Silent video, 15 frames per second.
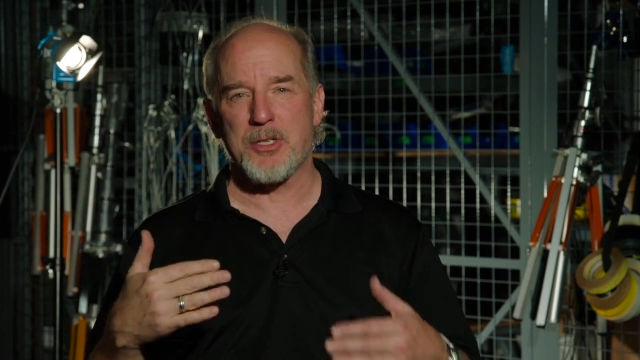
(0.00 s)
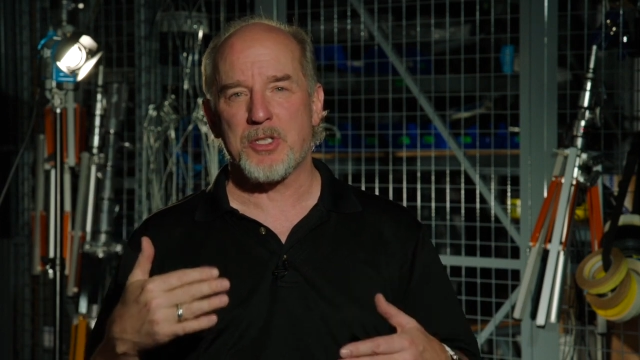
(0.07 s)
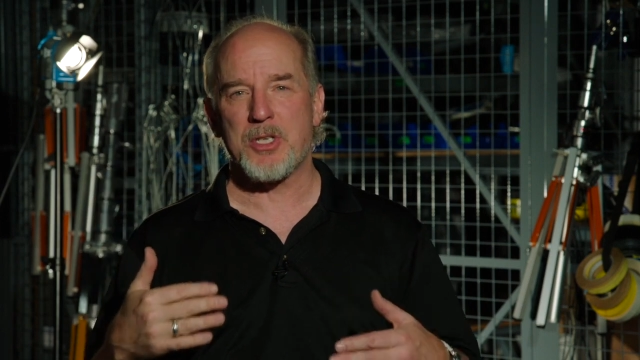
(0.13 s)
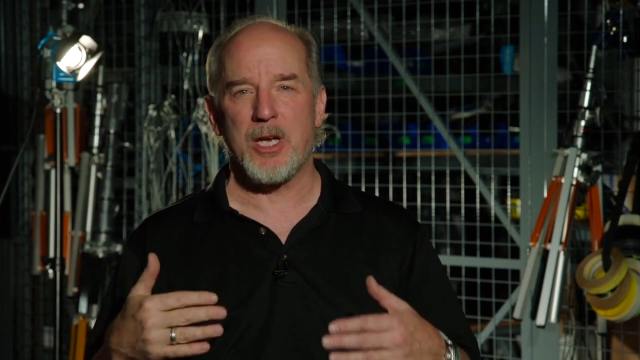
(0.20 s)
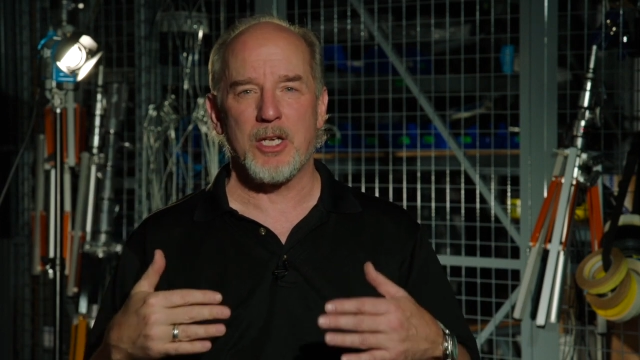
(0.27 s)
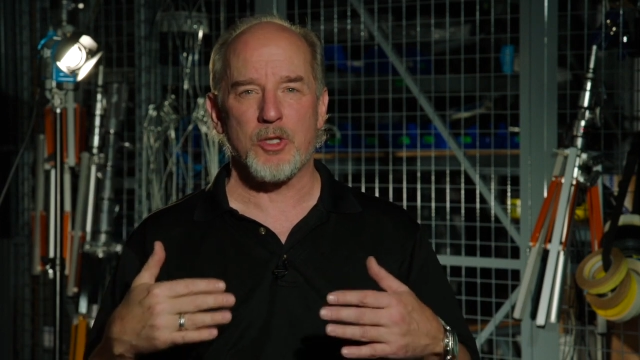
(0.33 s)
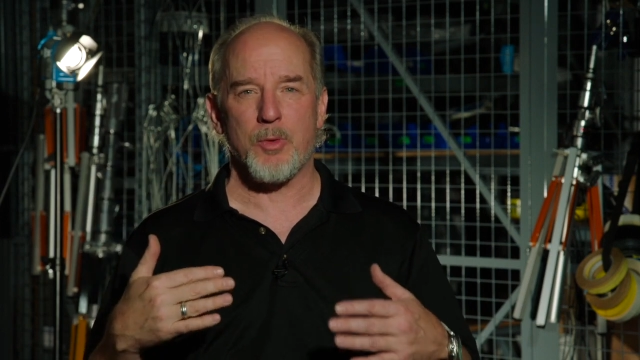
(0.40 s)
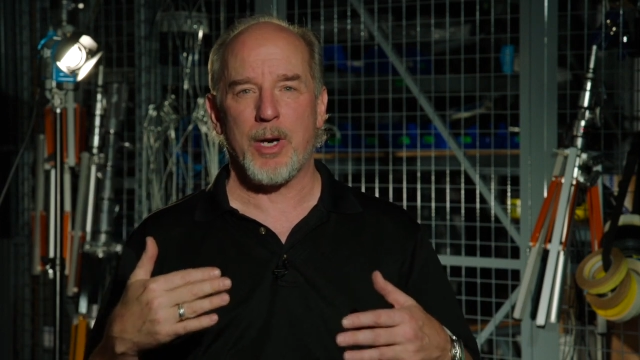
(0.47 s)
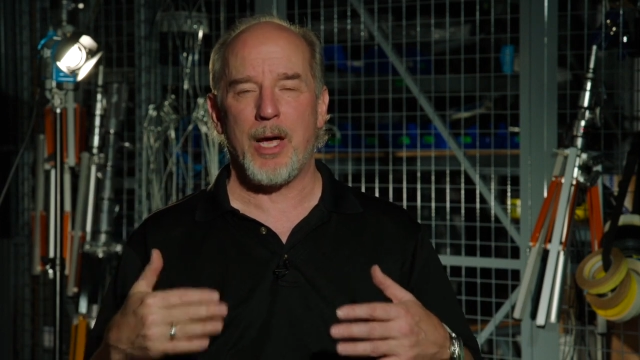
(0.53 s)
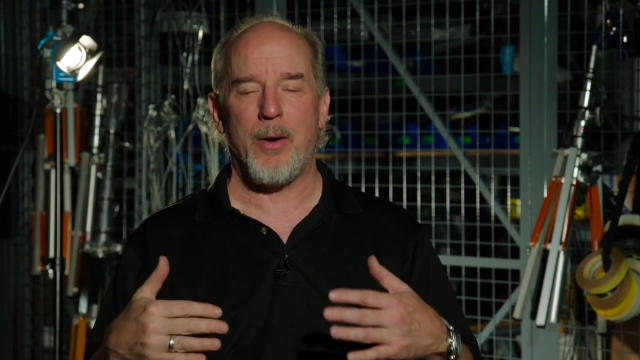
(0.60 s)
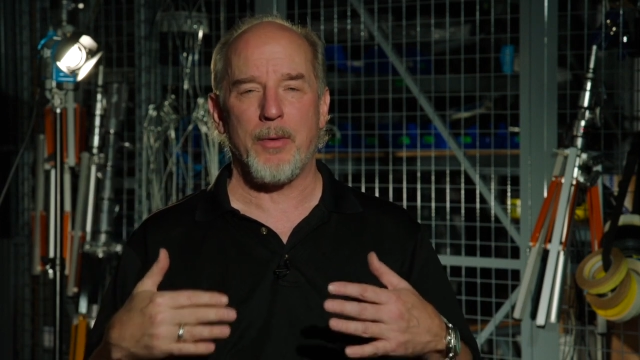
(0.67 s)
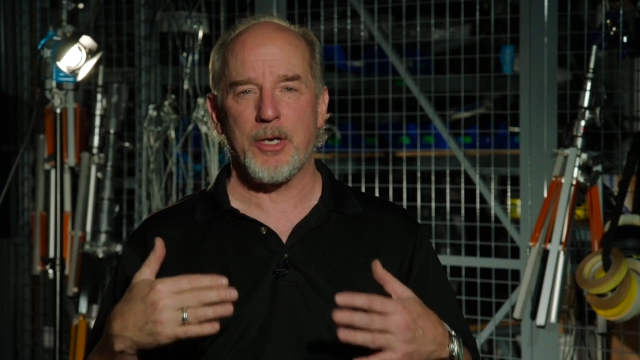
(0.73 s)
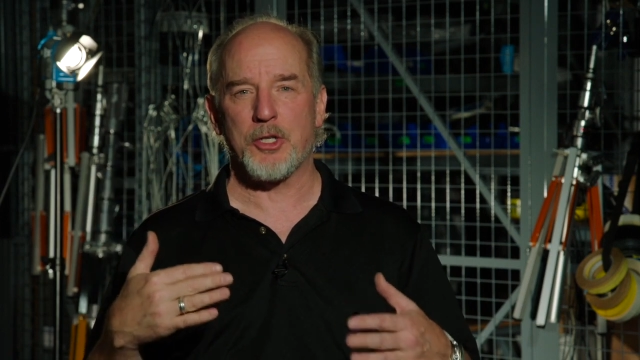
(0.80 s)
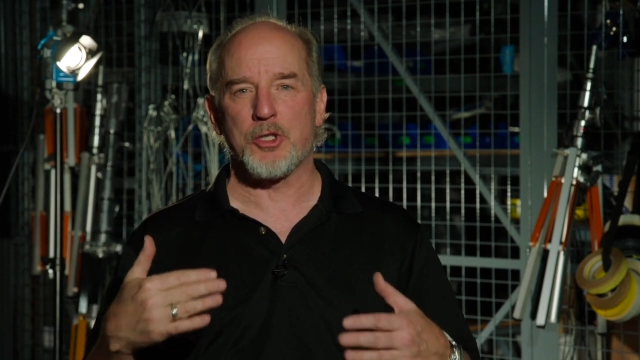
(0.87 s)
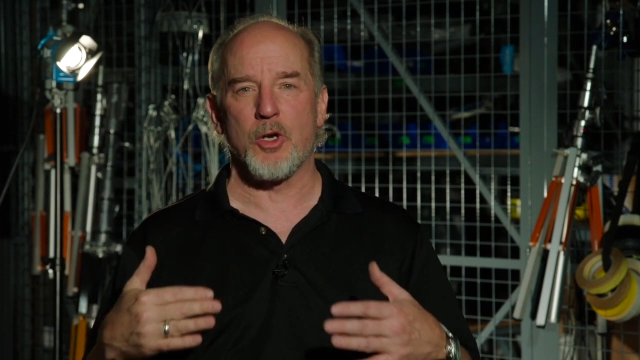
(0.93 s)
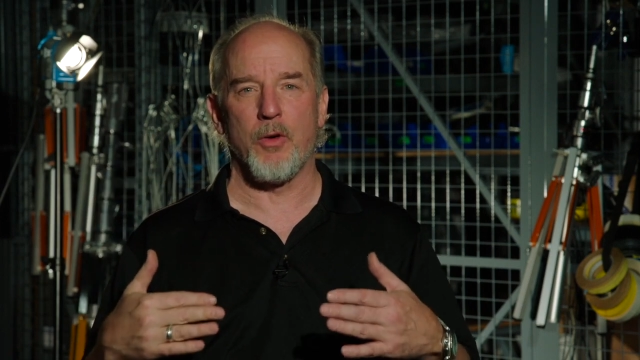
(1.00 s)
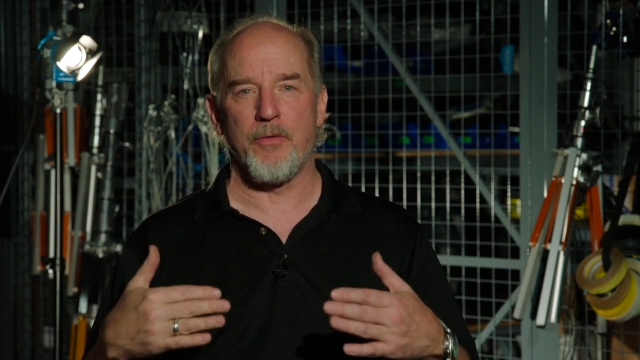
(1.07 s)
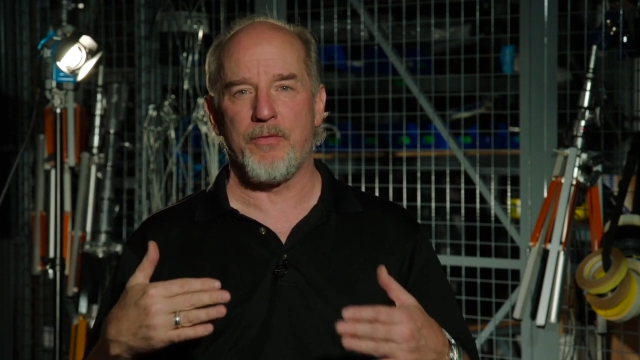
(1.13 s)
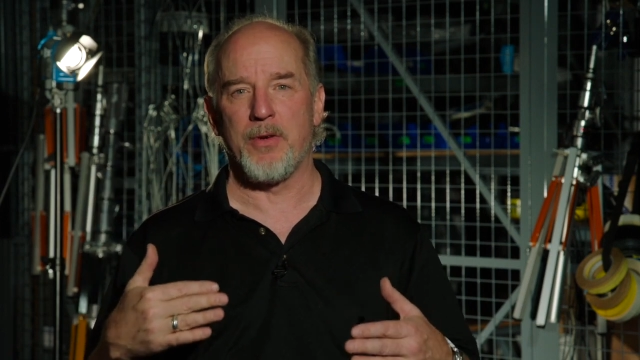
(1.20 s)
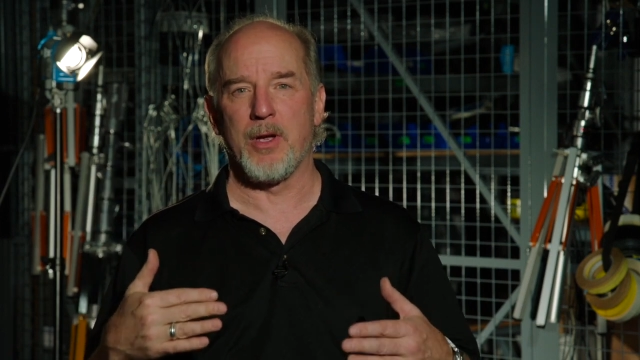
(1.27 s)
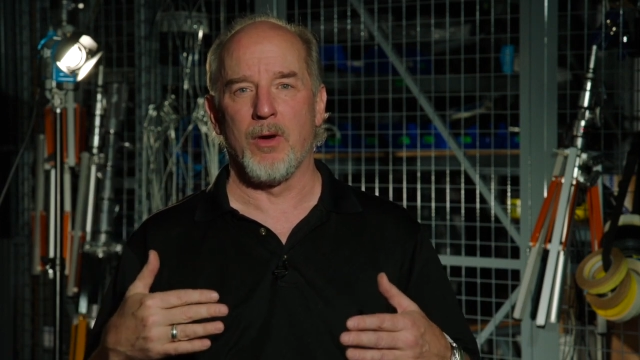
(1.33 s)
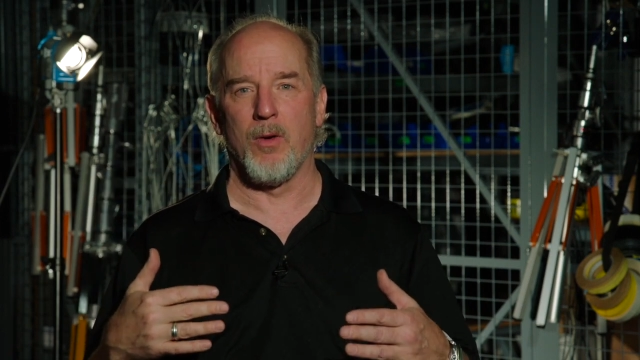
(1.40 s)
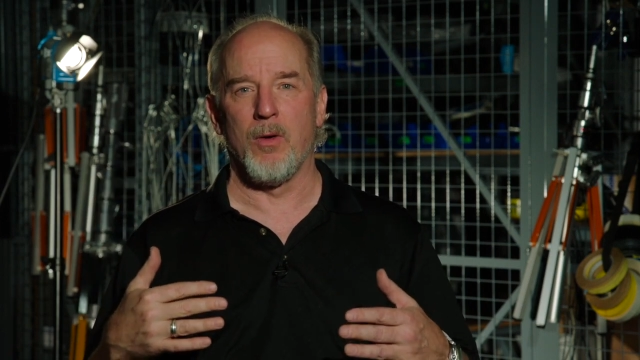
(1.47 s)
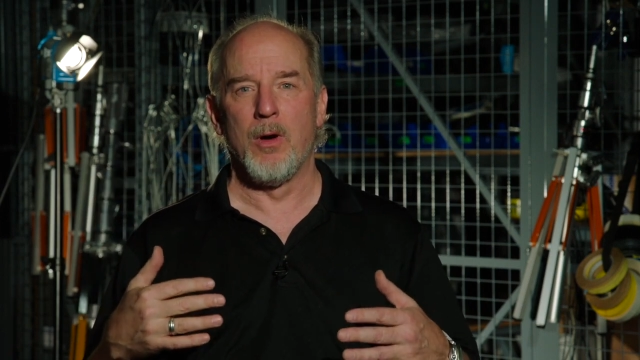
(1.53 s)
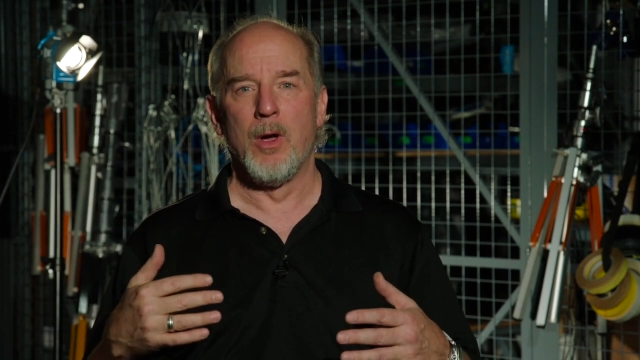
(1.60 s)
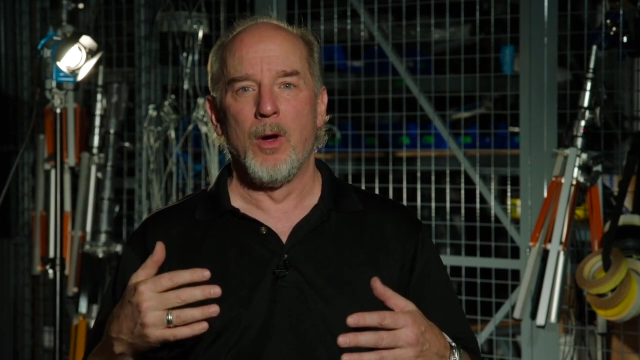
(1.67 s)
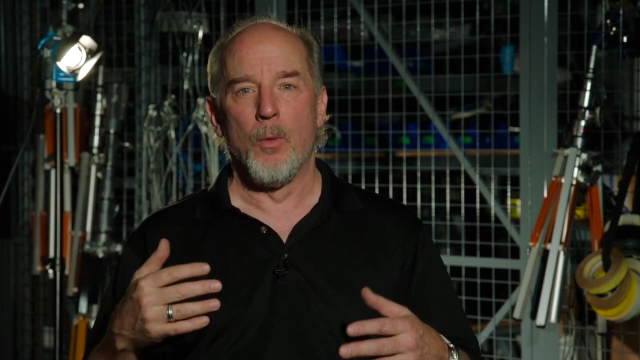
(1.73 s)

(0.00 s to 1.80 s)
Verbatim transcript: the scenes reality show feel.